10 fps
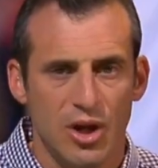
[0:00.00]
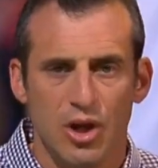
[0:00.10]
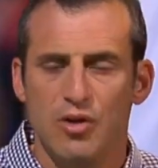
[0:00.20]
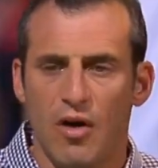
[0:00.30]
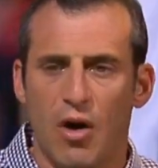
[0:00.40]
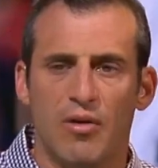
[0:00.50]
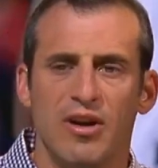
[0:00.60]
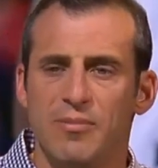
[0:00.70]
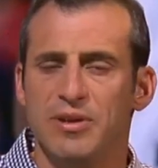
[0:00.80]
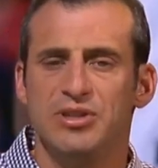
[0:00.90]
You've
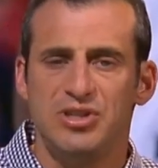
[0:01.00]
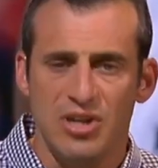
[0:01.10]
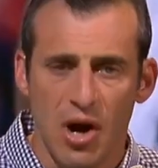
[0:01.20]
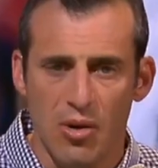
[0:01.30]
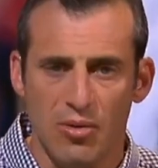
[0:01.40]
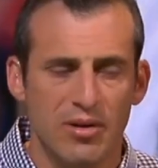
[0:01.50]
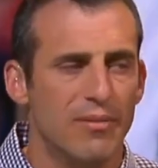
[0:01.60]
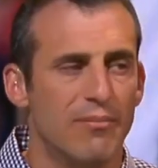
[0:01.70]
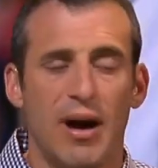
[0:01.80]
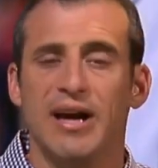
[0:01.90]
already been shown
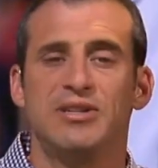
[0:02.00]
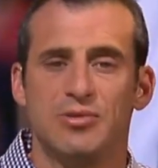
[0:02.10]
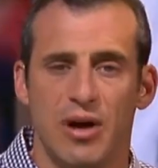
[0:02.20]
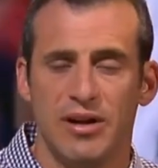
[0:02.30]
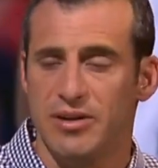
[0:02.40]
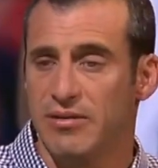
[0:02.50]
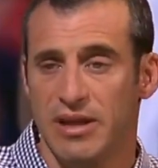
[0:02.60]
by Toronto.